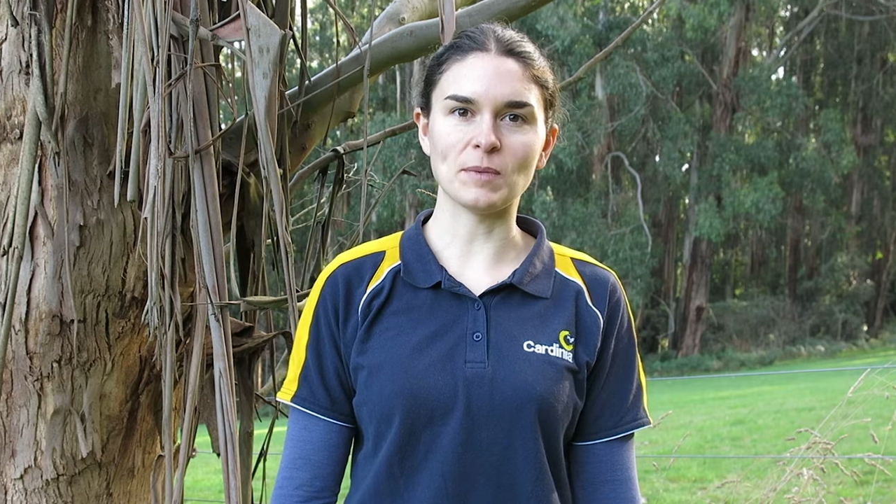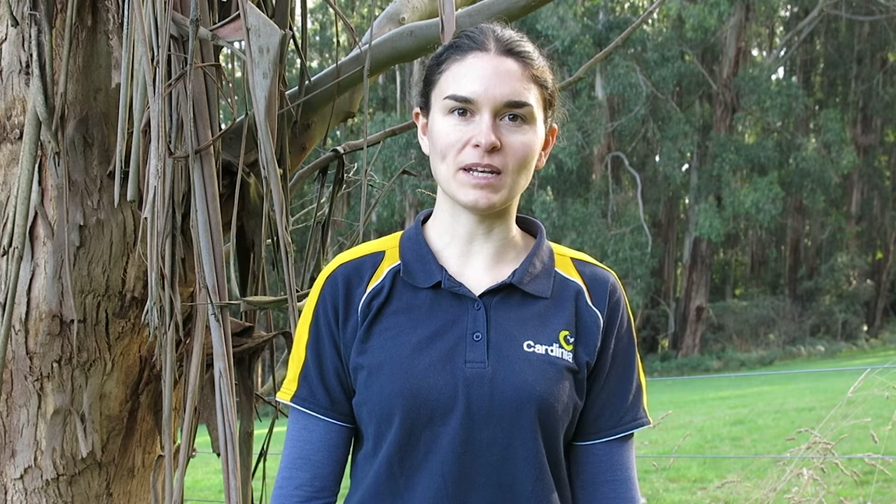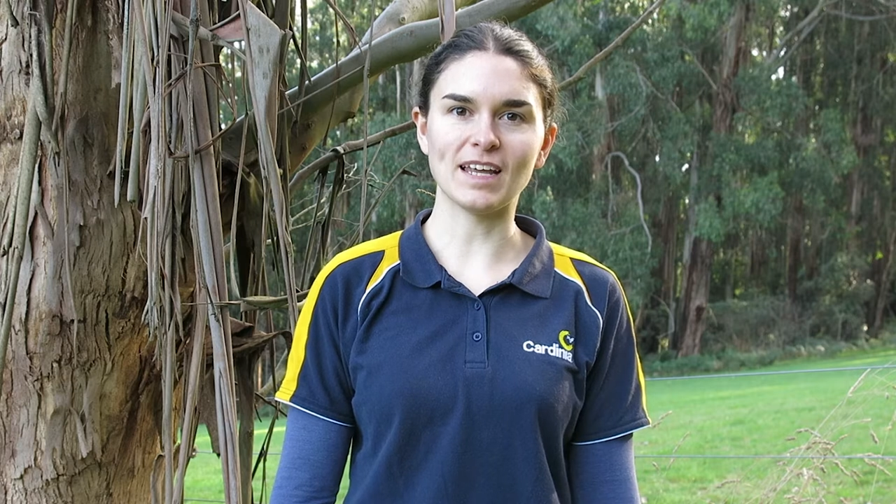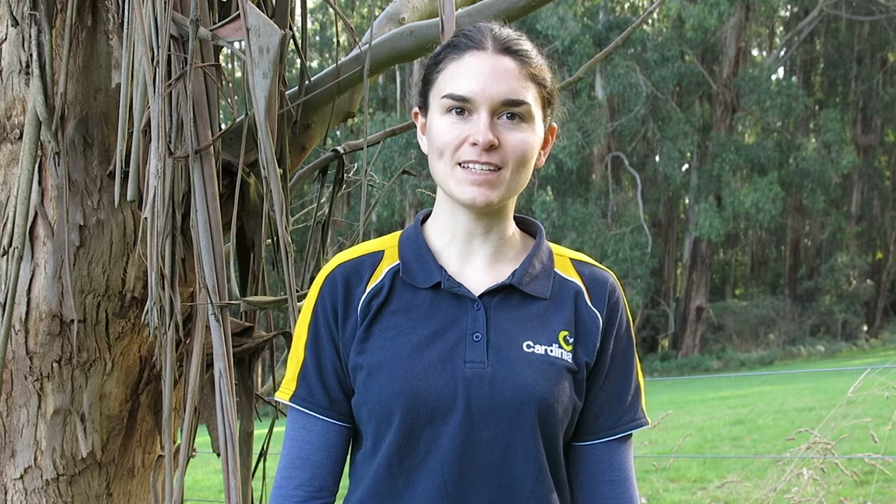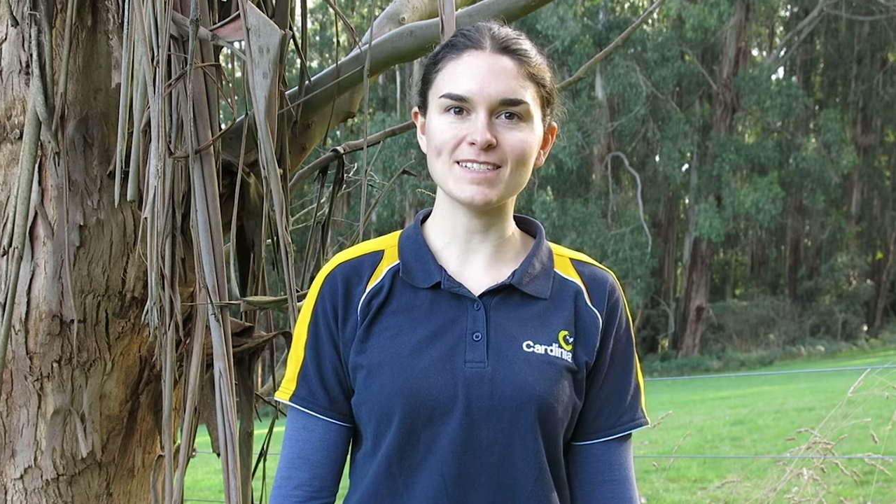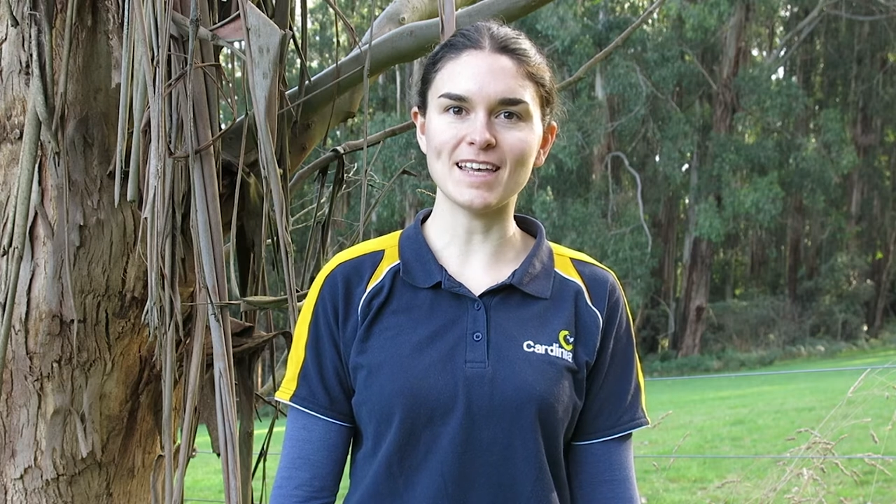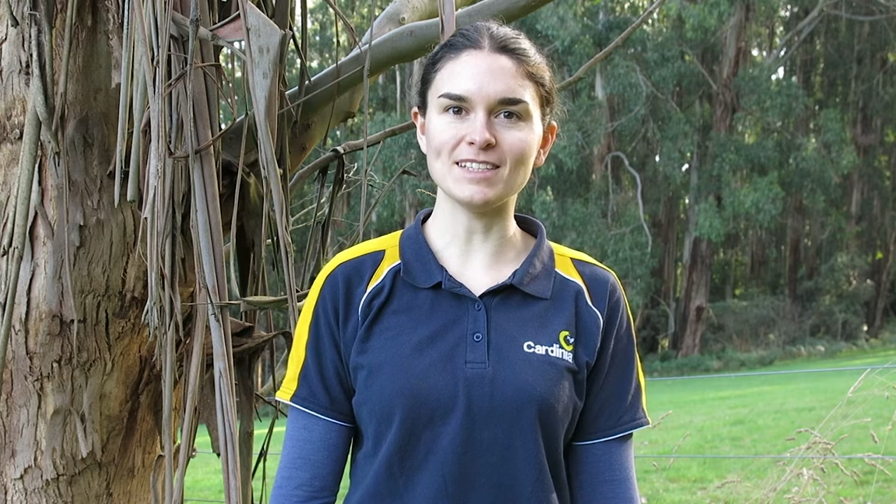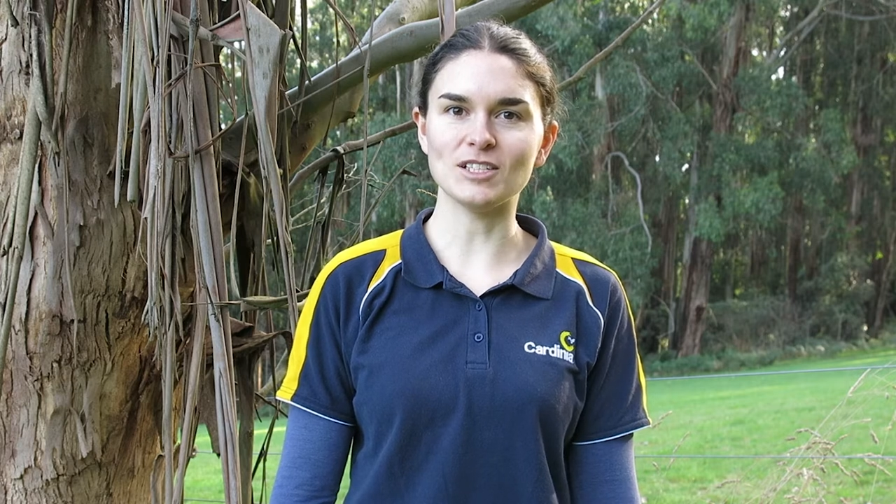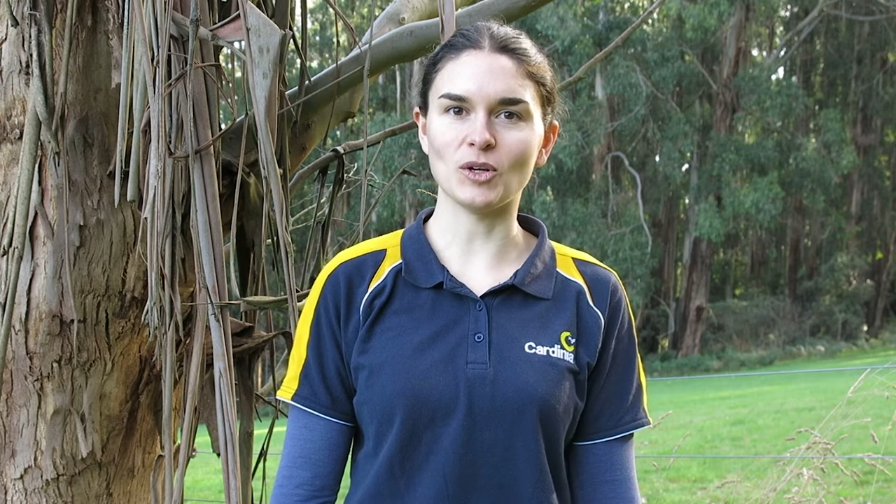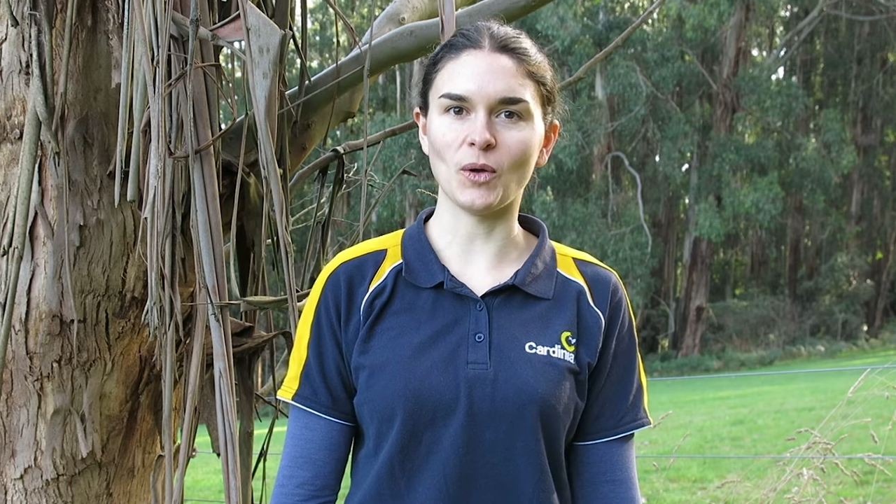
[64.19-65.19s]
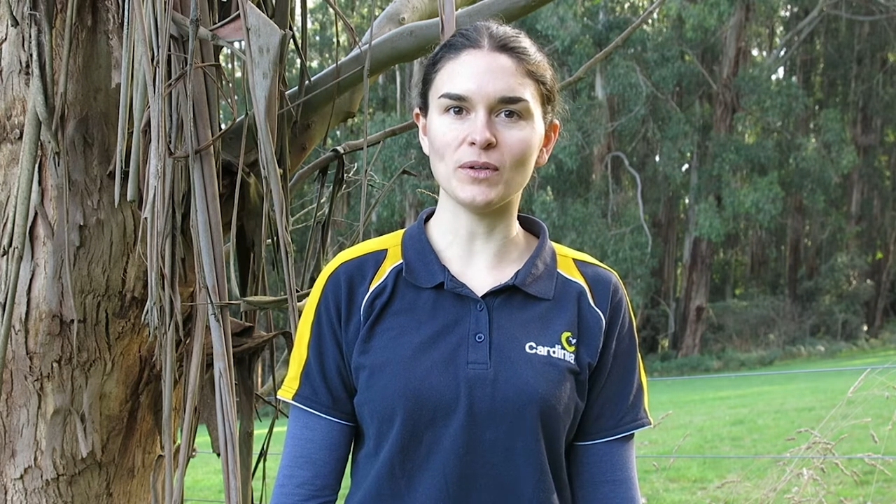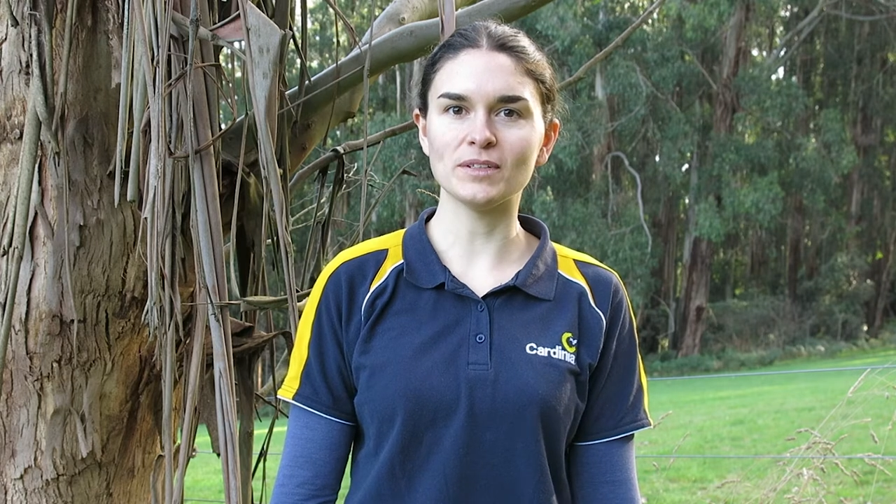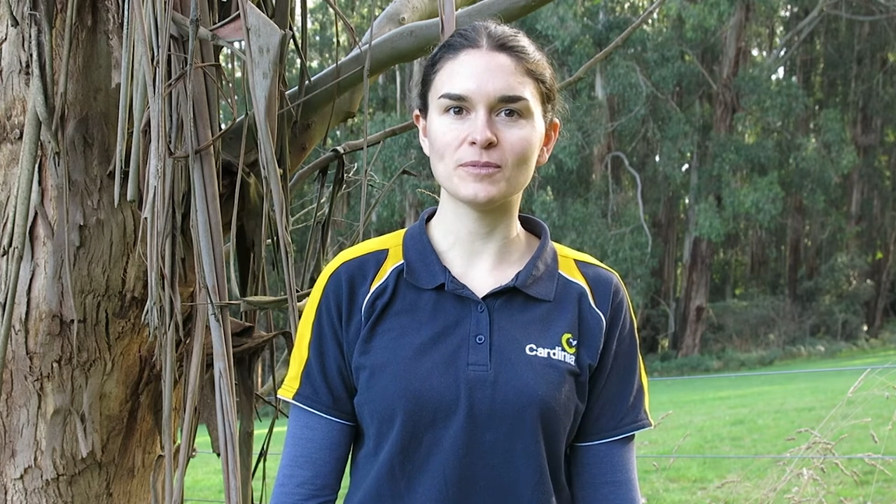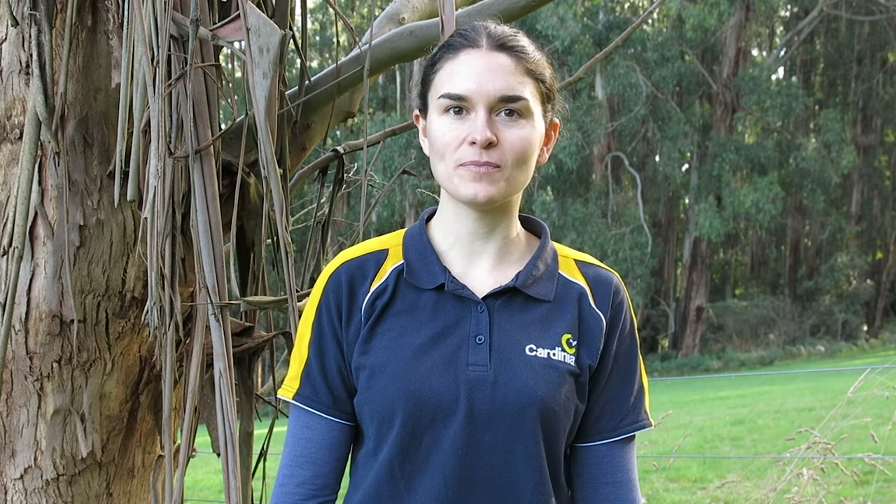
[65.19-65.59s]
bin, seeds and all.